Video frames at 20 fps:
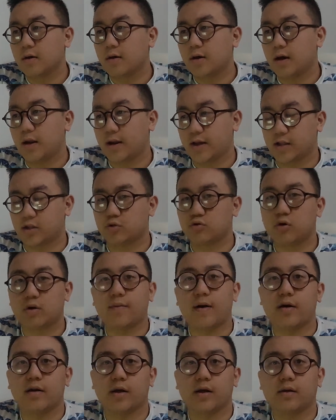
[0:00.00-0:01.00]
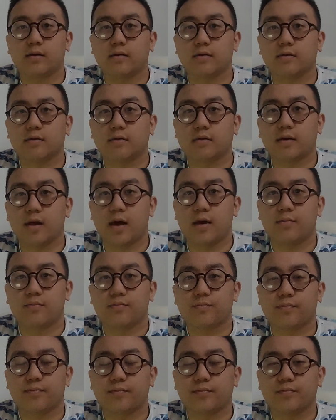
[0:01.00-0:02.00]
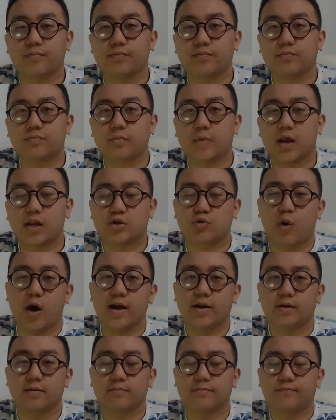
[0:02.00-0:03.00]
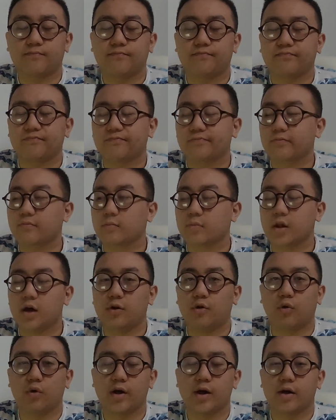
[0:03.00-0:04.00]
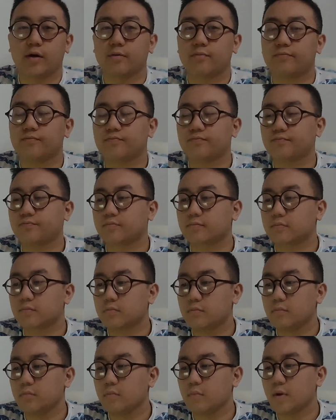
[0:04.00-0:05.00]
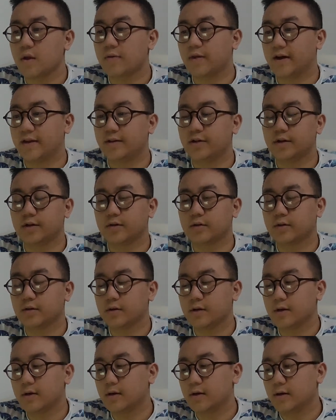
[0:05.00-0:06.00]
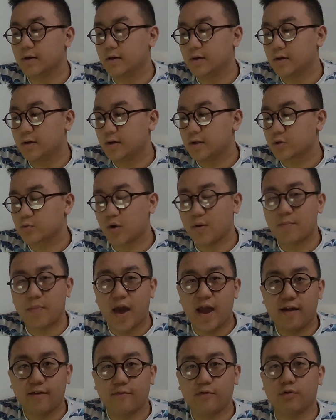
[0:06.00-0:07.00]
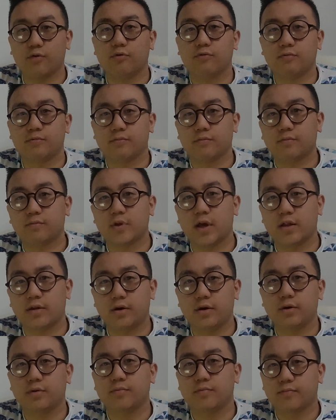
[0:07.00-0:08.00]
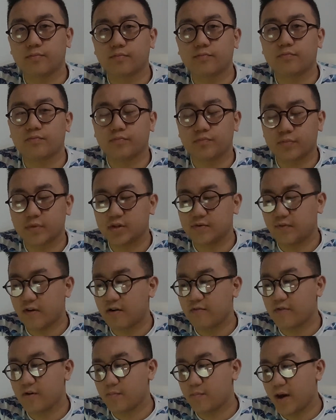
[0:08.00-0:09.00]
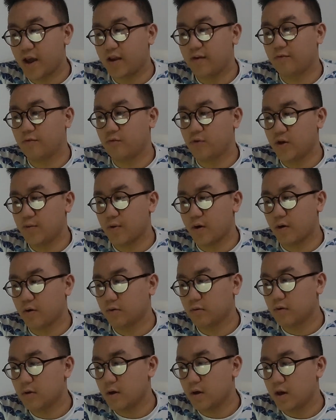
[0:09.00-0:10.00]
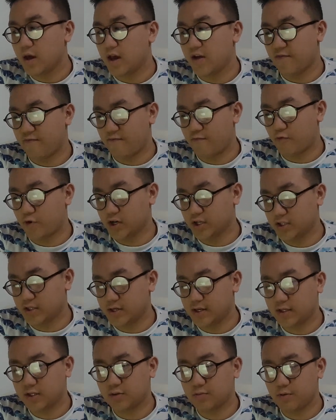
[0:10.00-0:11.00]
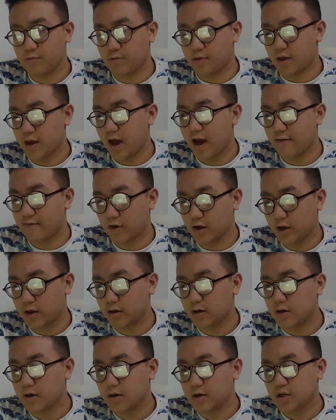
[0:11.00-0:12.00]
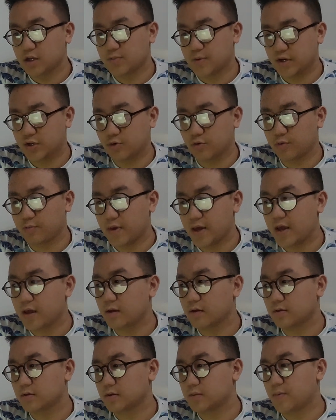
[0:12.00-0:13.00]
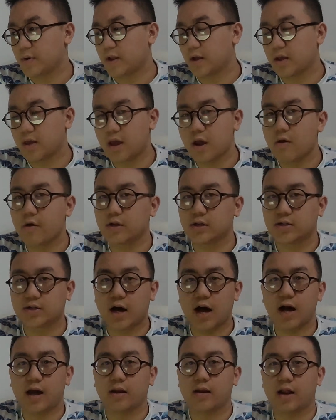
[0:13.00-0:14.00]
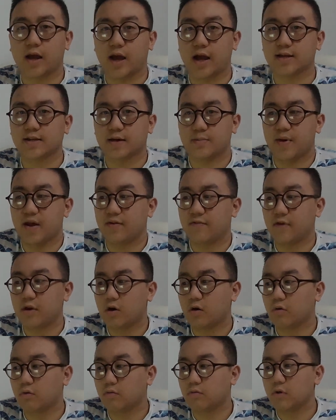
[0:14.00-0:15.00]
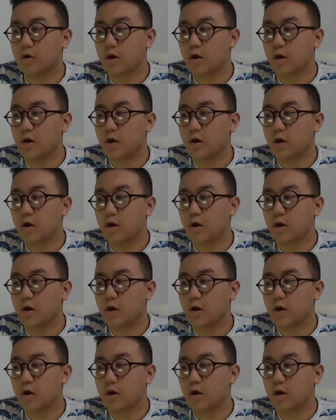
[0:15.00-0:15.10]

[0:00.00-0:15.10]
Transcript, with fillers: I don't get to talk about it then, and it's quite annoying that I didn't. Quite painful that I didn't. It's a very very painful email. It resonated with me heavily, especially with me spending a year inside. Like I, made a video,